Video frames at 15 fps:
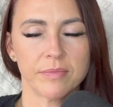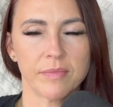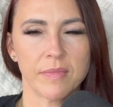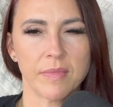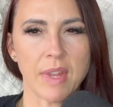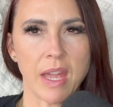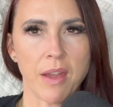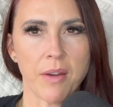
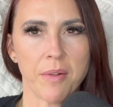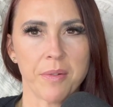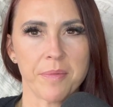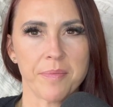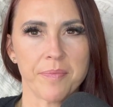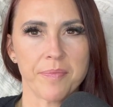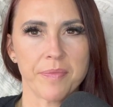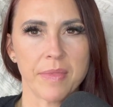Now,
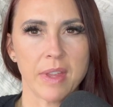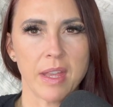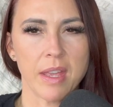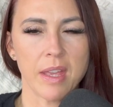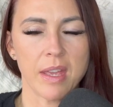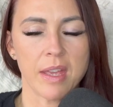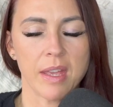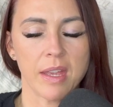
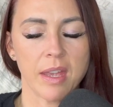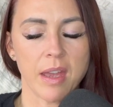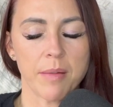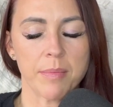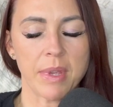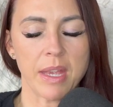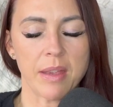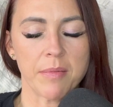
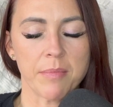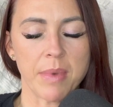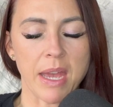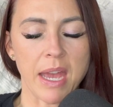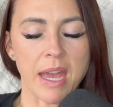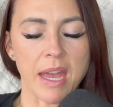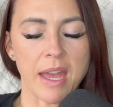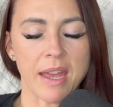coming
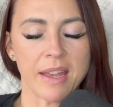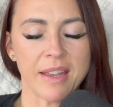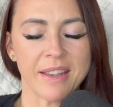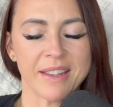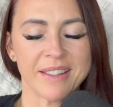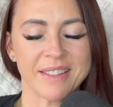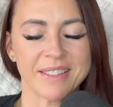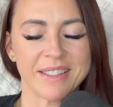back
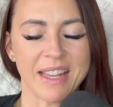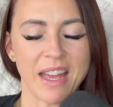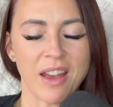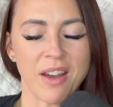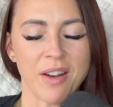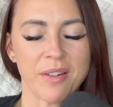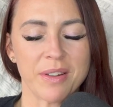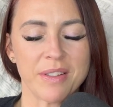
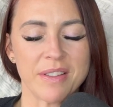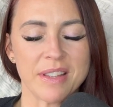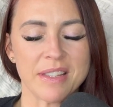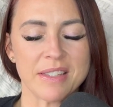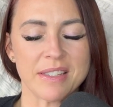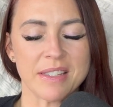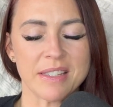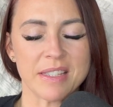out of
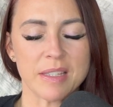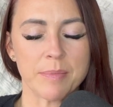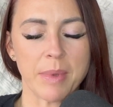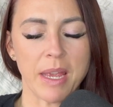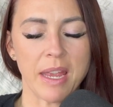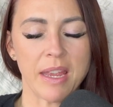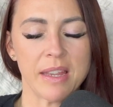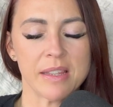this
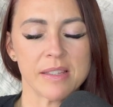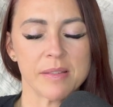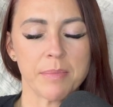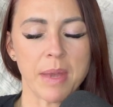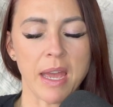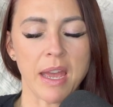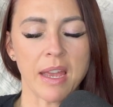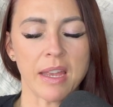space,
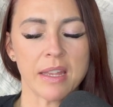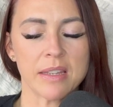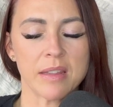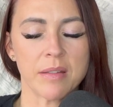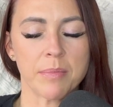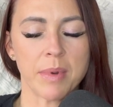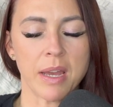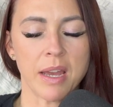back into
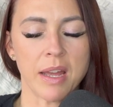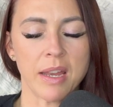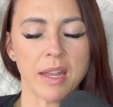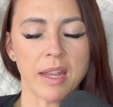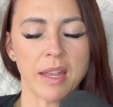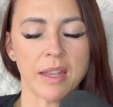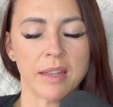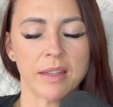the body,
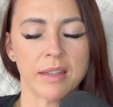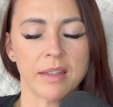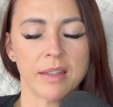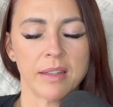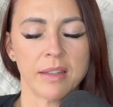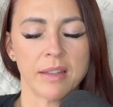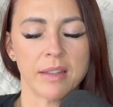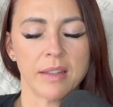
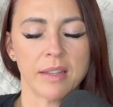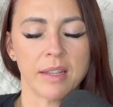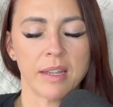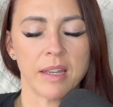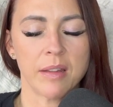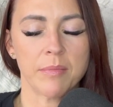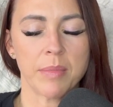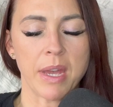
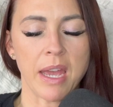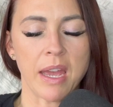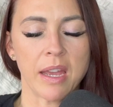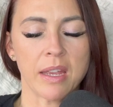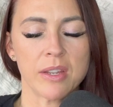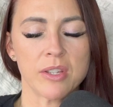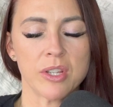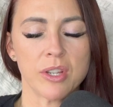and
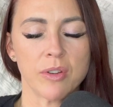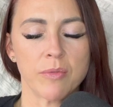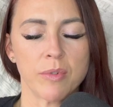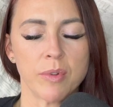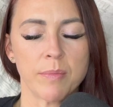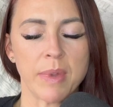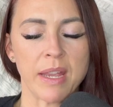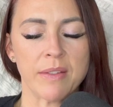back into your
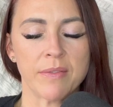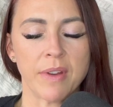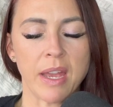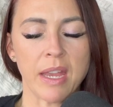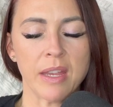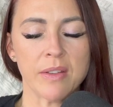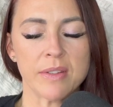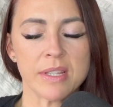room, I
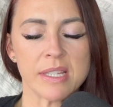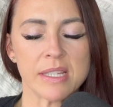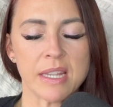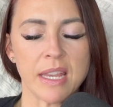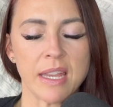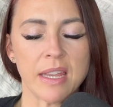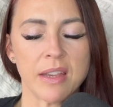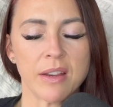invite you to
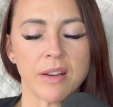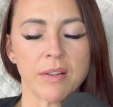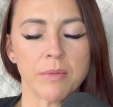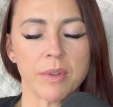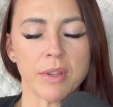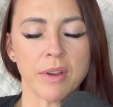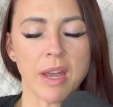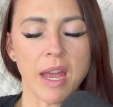stay here
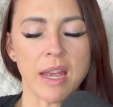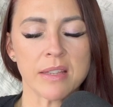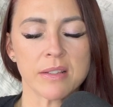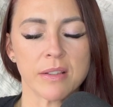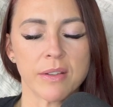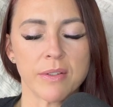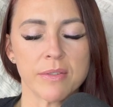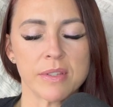with your eyes
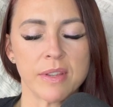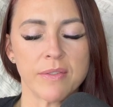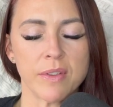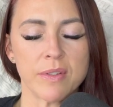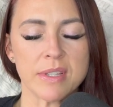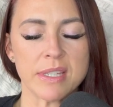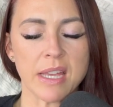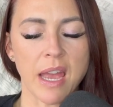closed if
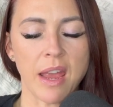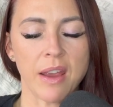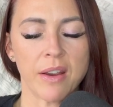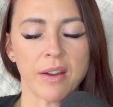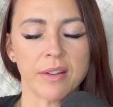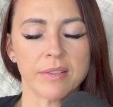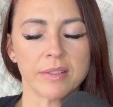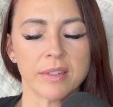you desire.